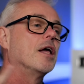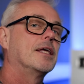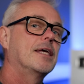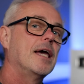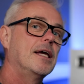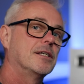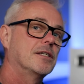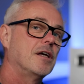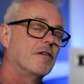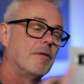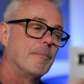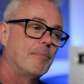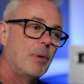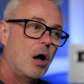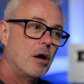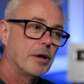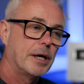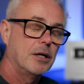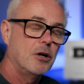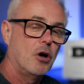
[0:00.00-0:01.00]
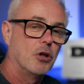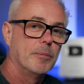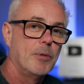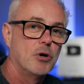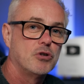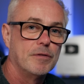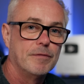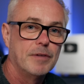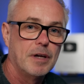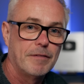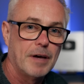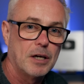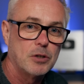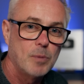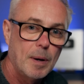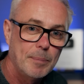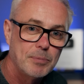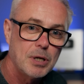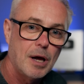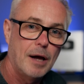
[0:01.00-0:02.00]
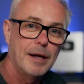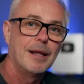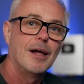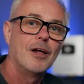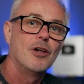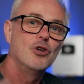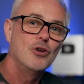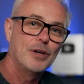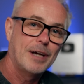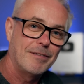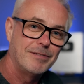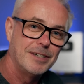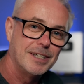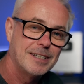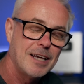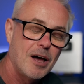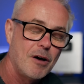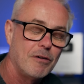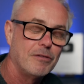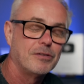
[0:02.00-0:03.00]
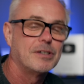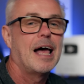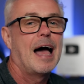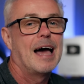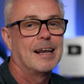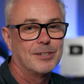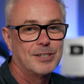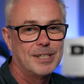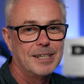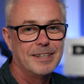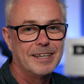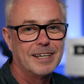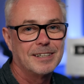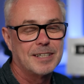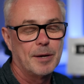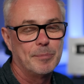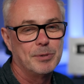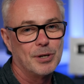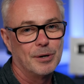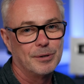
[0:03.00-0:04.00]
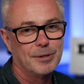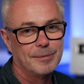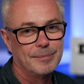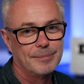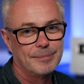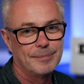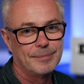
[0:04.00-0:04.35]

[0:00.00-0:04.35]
Get yourself a bargain on the Motion VFX website. Look after yourselves, and I'll see you in the next episode.